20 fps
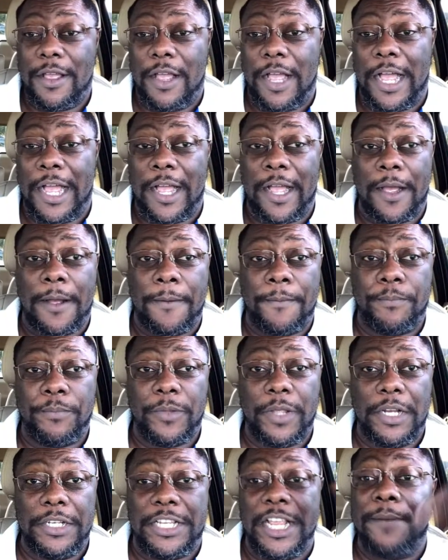
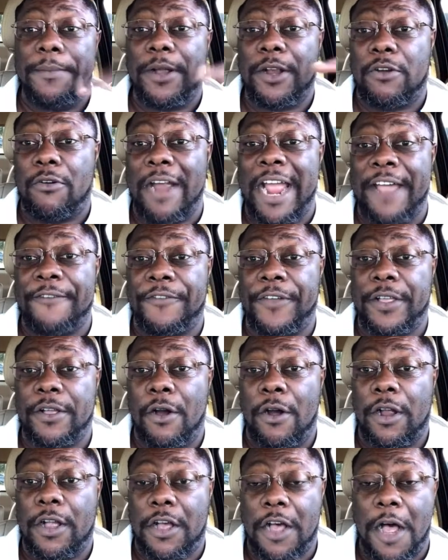demographic
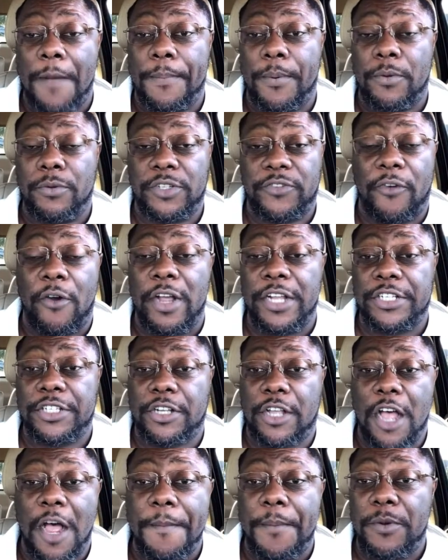or couple as far as
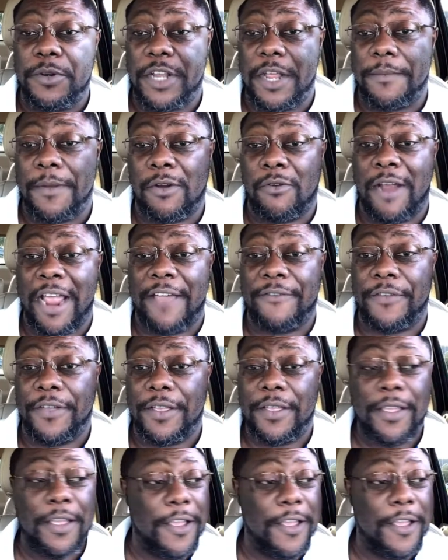couple demographic.